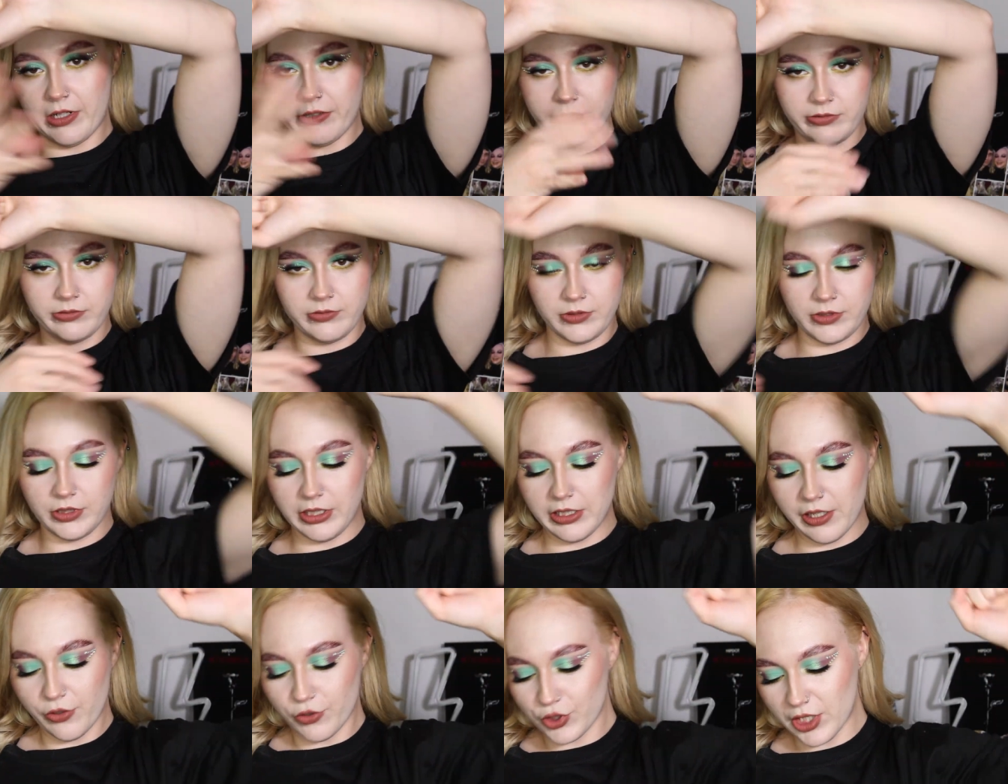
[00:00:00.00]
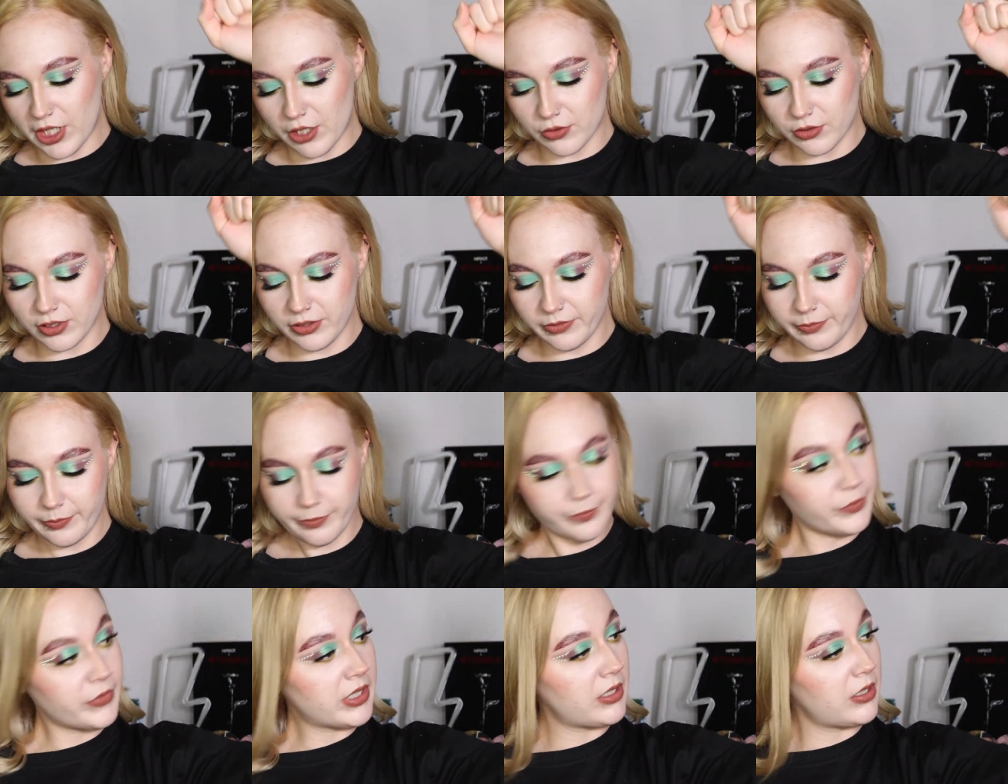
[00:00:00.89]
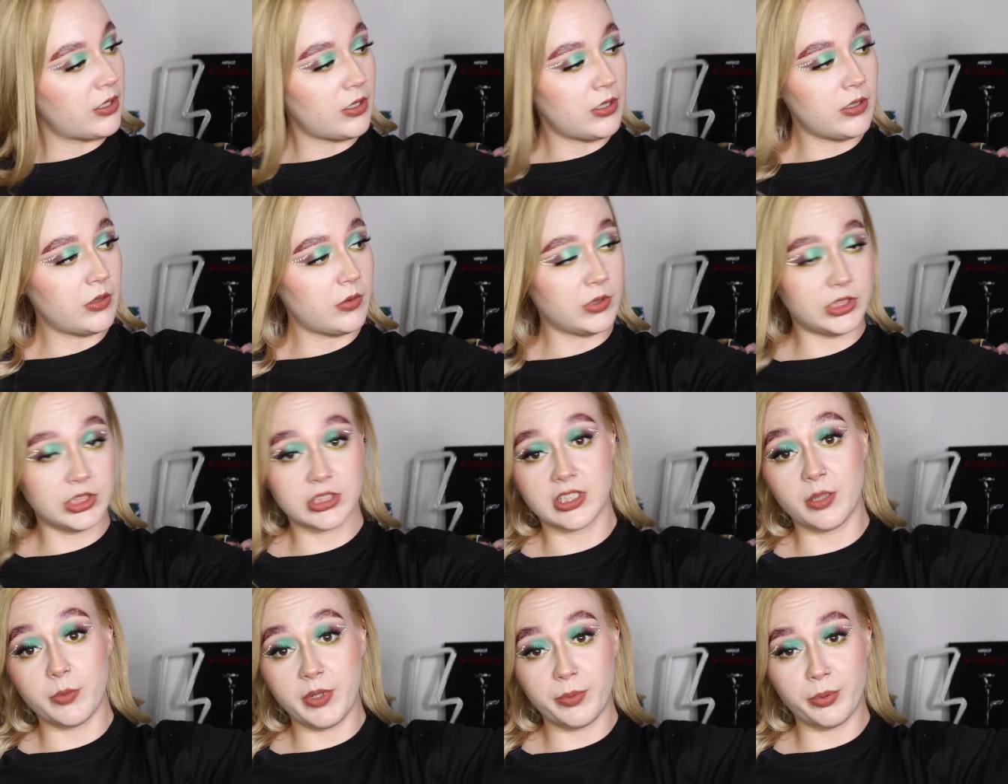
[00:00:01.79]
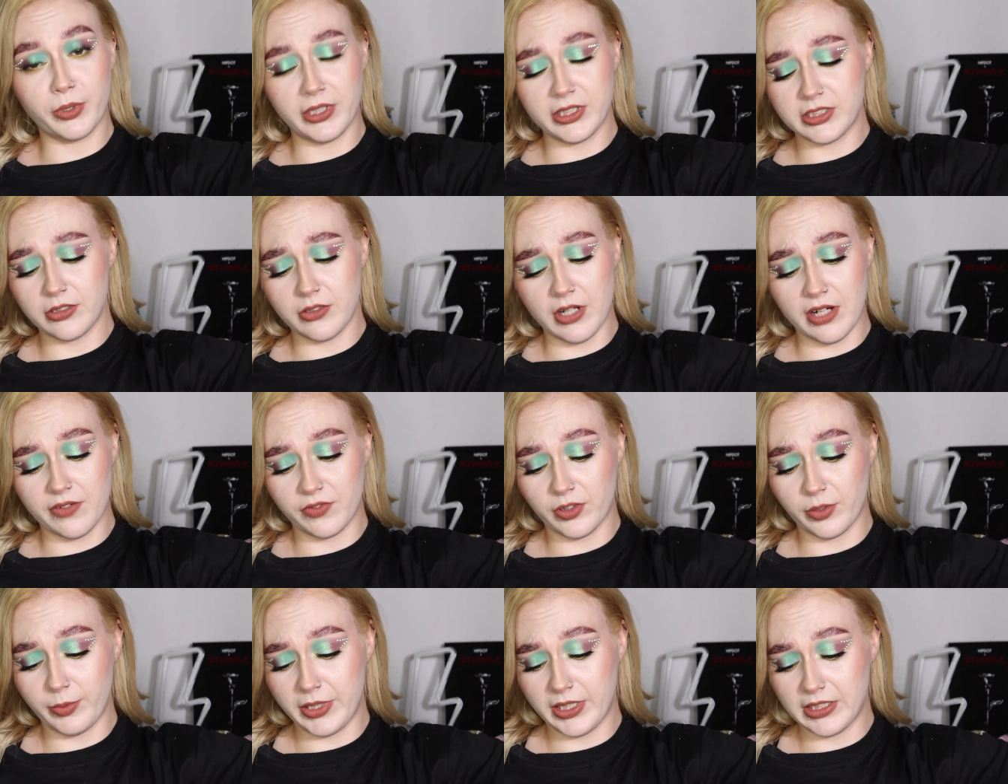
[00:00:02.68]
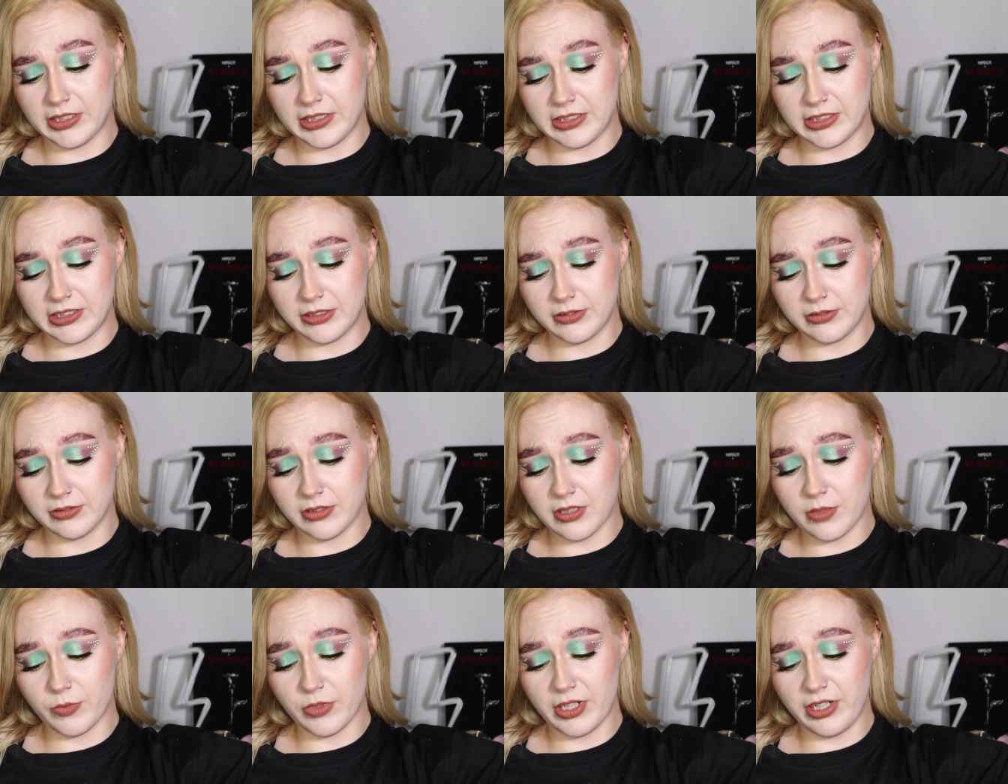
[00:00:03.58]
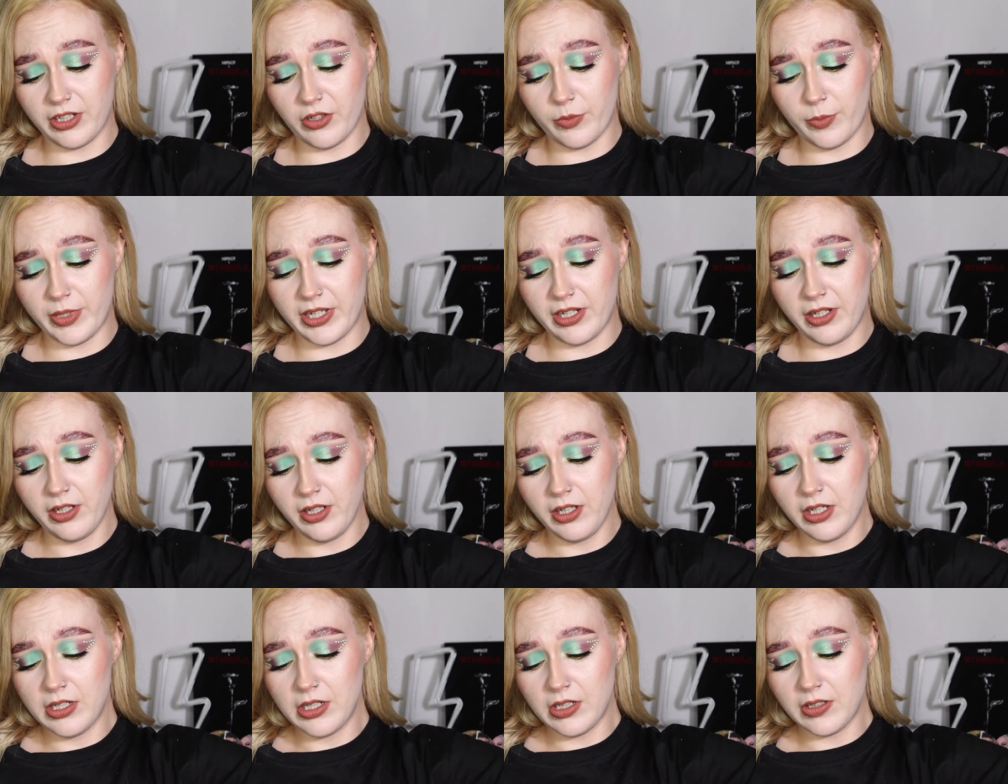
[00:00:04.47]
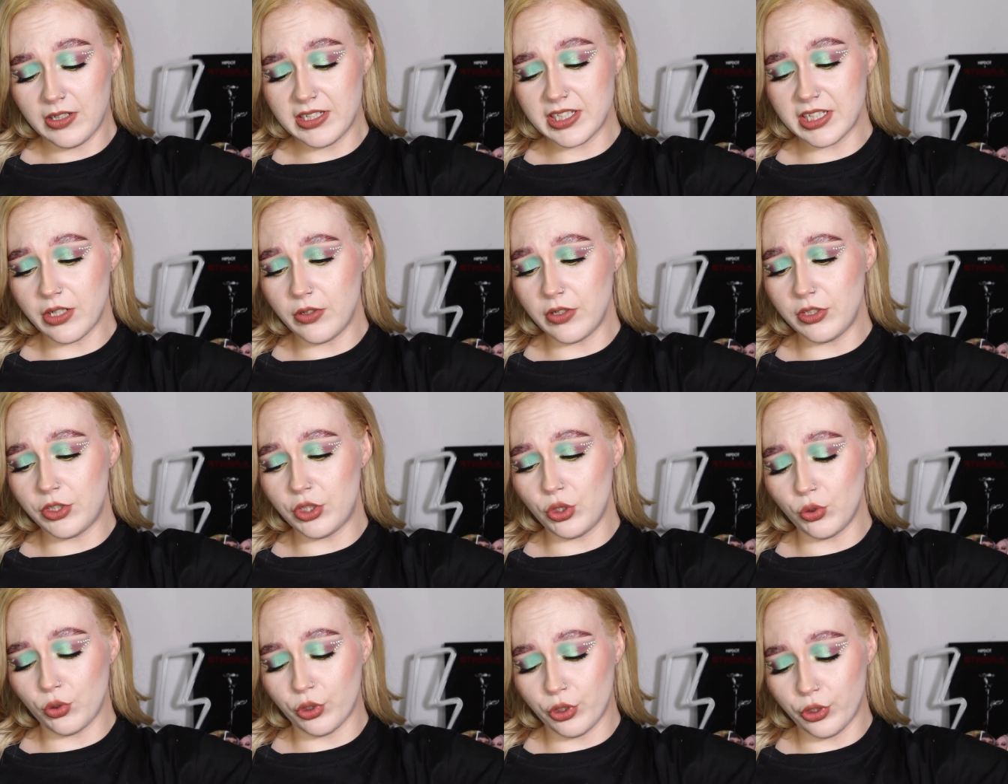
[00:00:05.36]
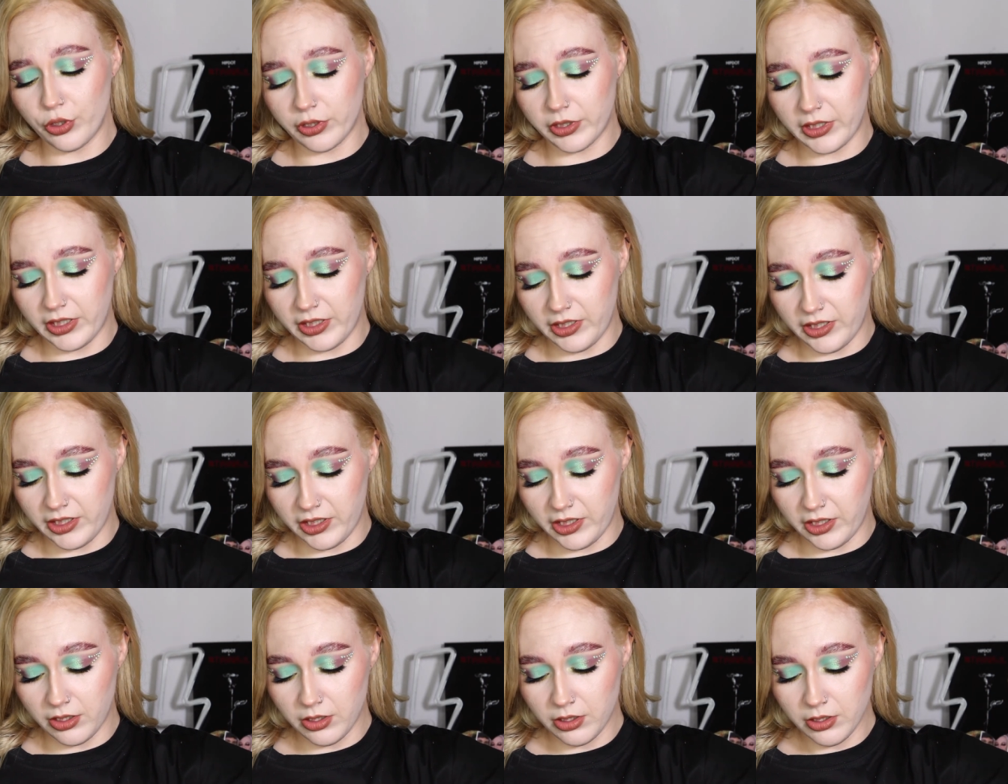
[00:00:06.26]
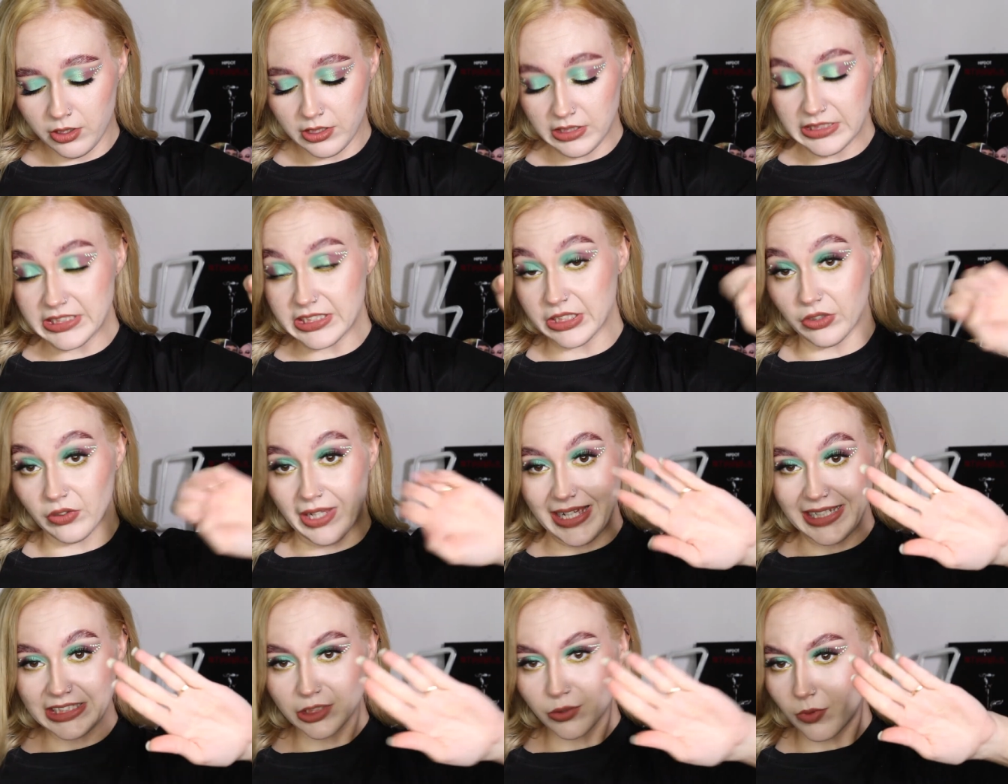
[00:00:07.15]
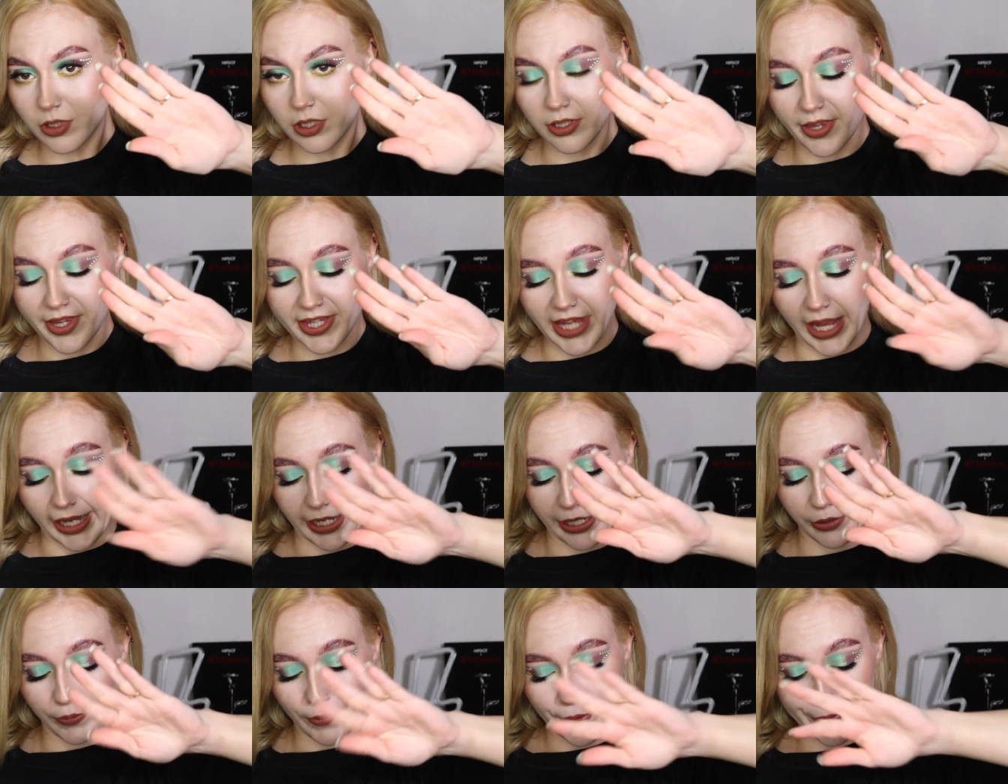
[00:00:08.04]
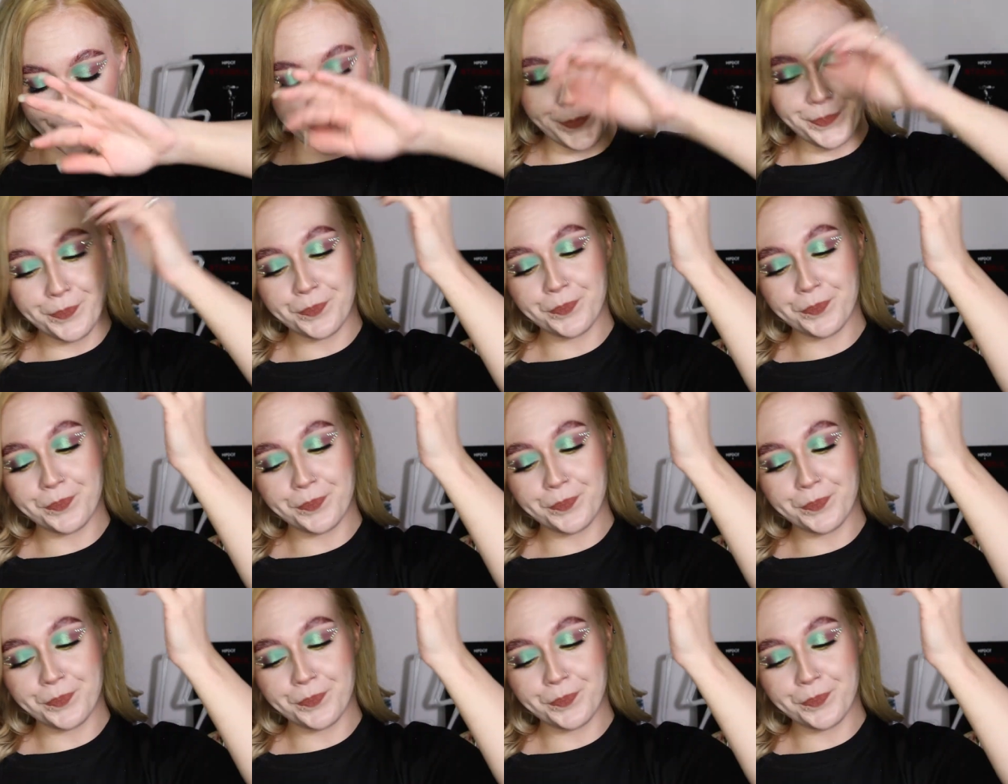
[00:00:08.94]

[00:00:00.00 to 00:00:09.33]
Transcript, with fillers: now till I go shower, which is going to be pretty soon after because I'm ready to go to bed. Let's go into Cookie. This is the last one on the second row.